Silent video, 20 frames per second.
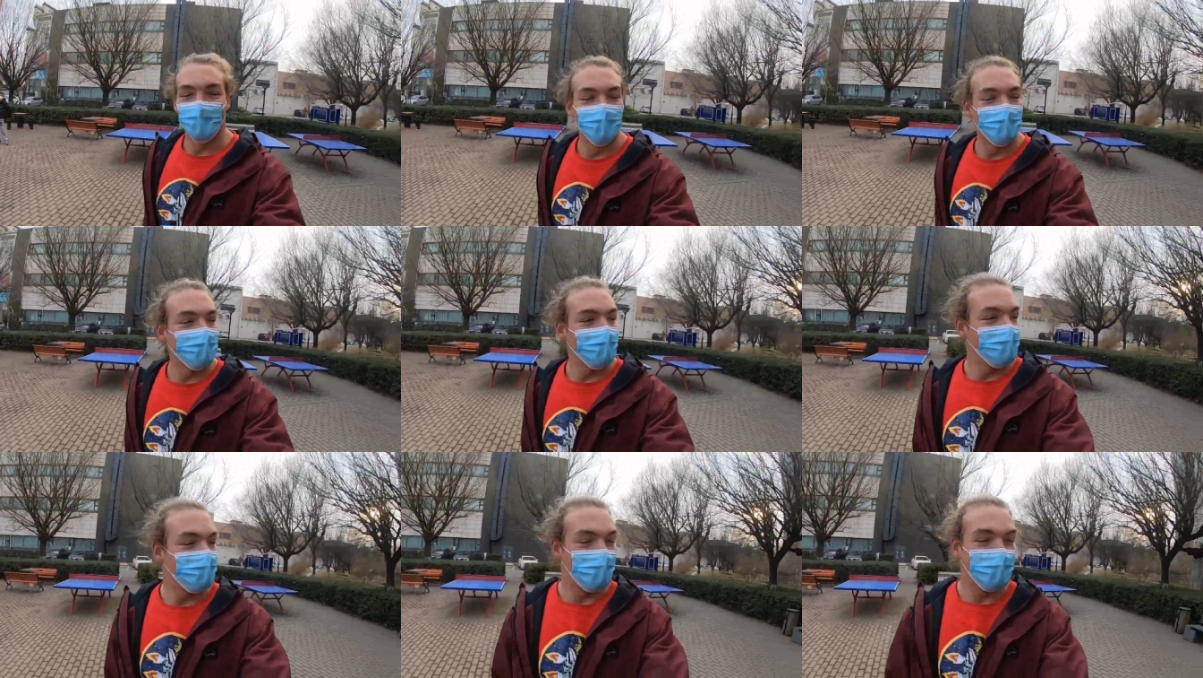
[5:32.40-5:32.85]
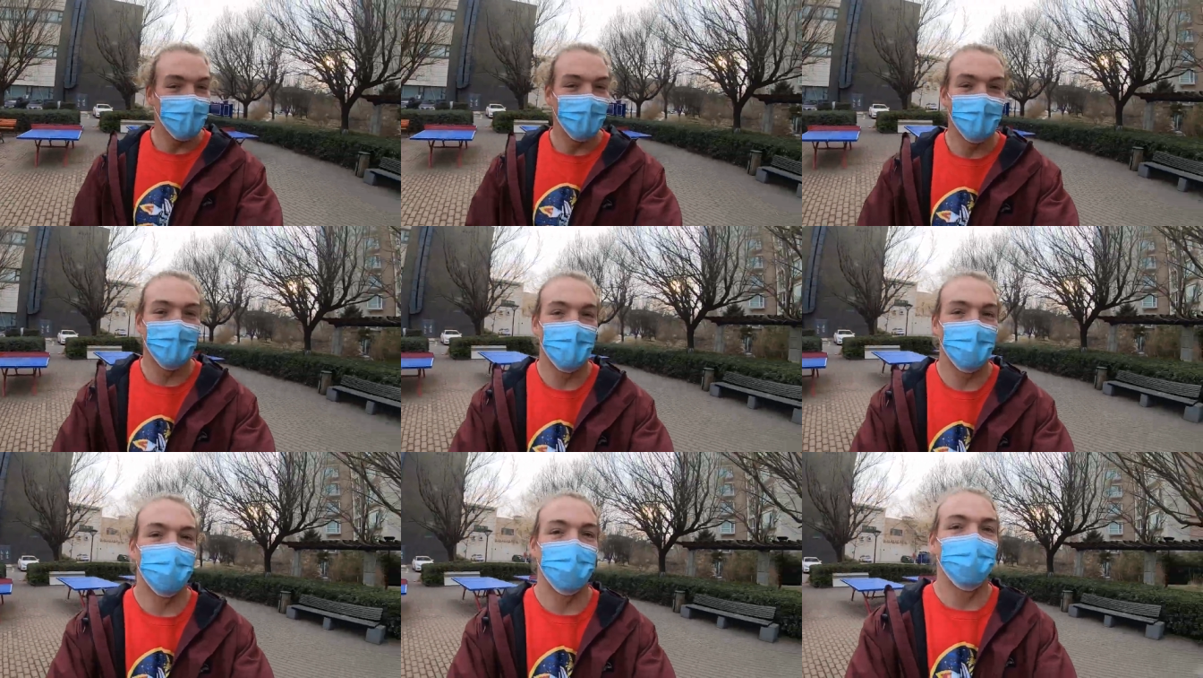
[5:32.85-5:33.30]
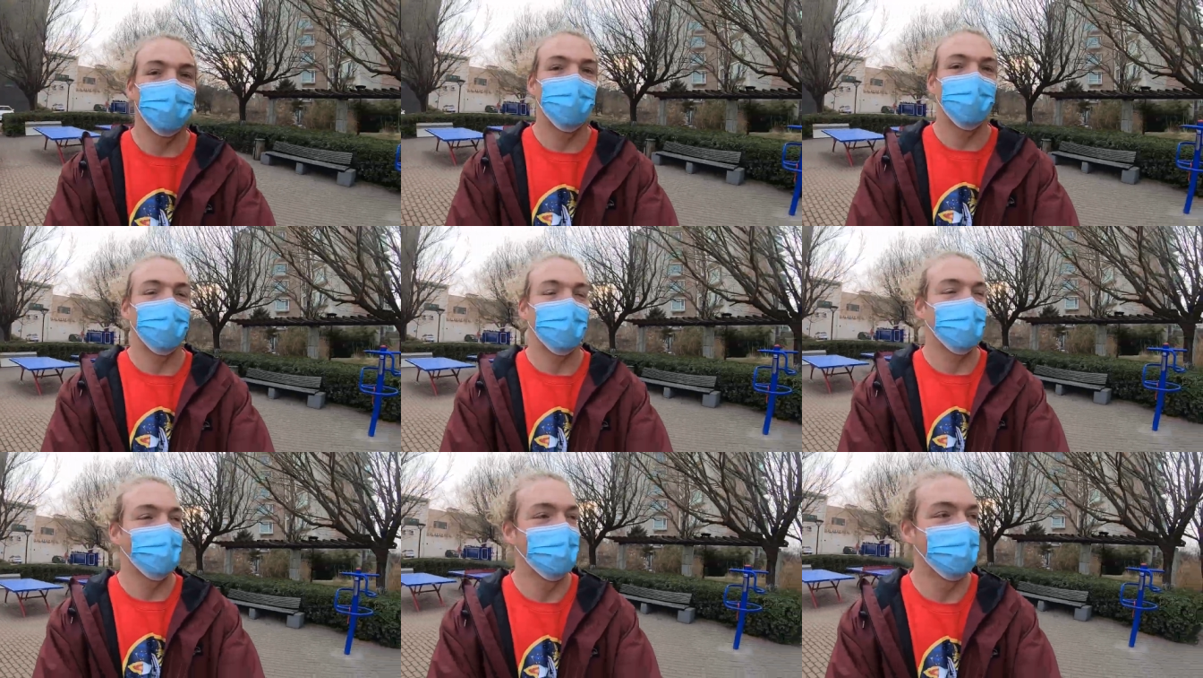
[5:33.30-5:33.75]
all people here
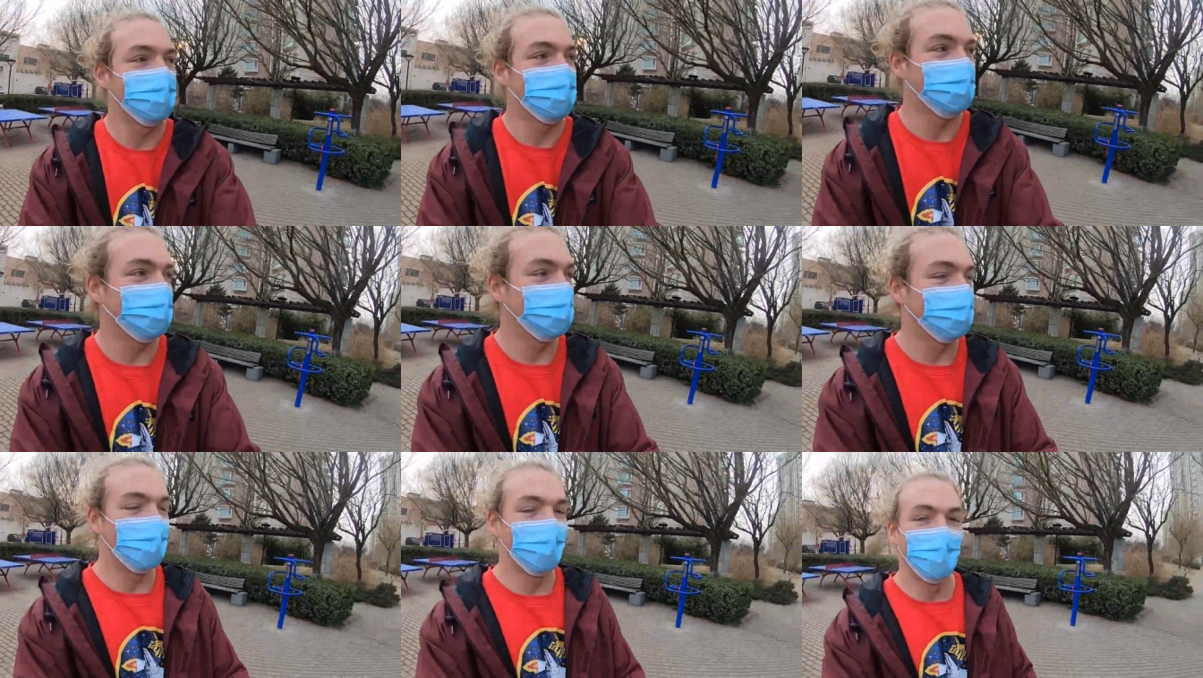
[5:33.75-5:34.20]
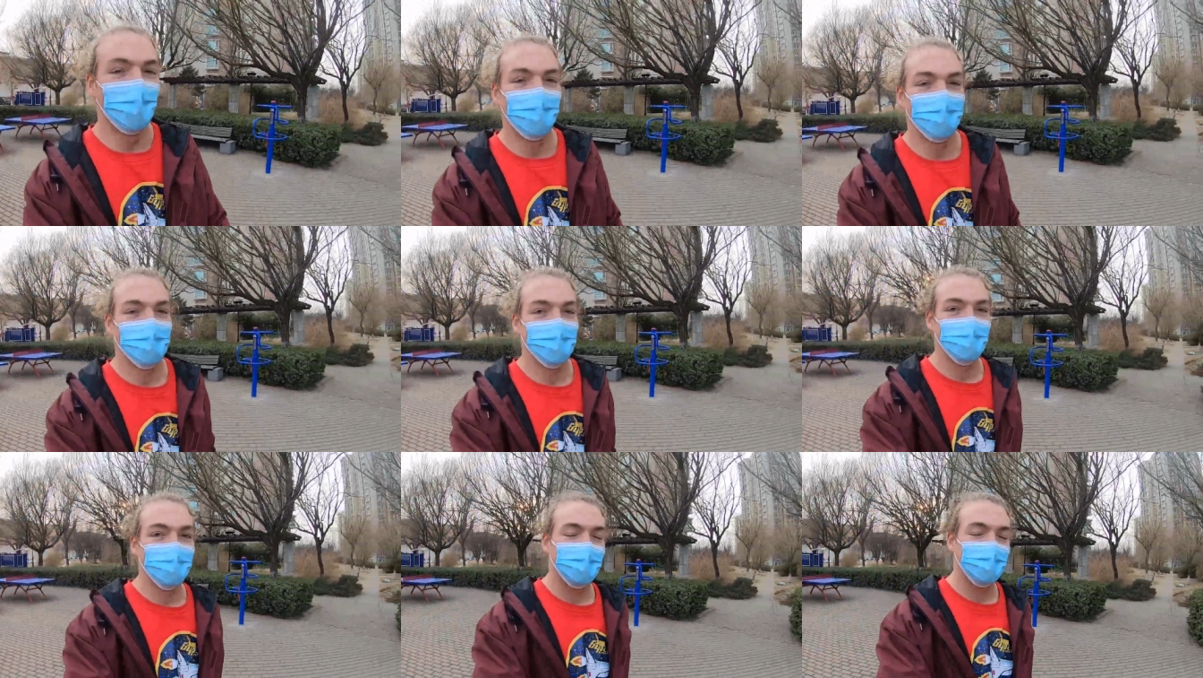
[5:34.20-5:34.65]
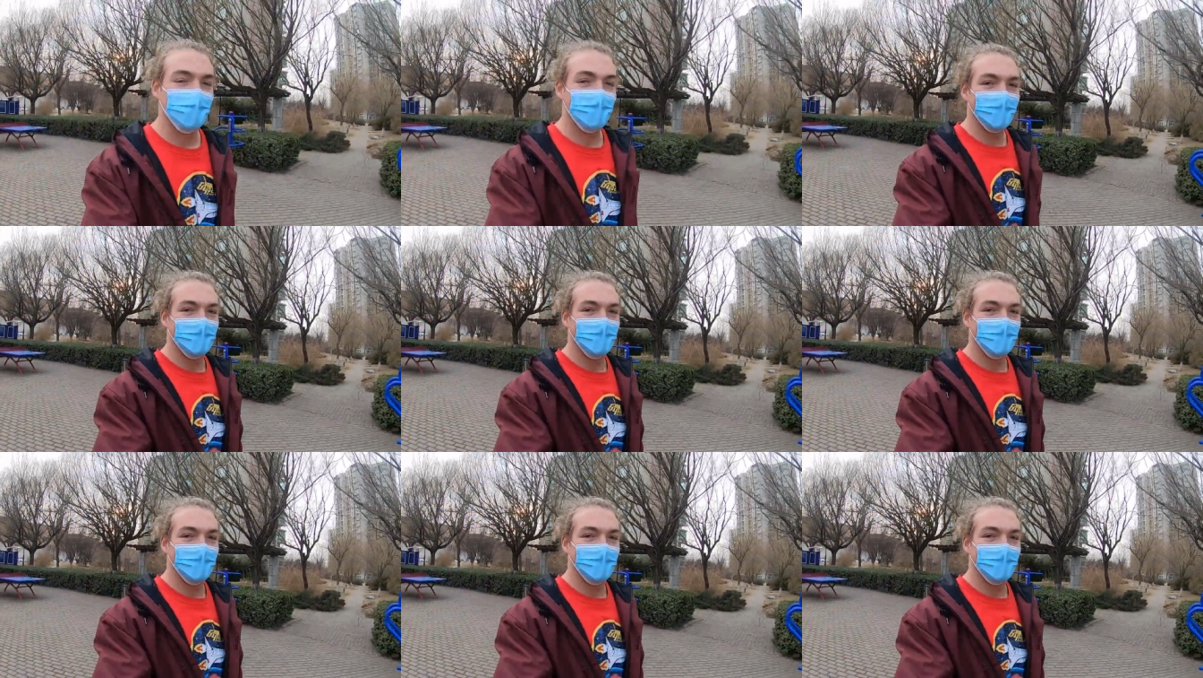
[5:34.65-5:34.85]
I can do some pull-ups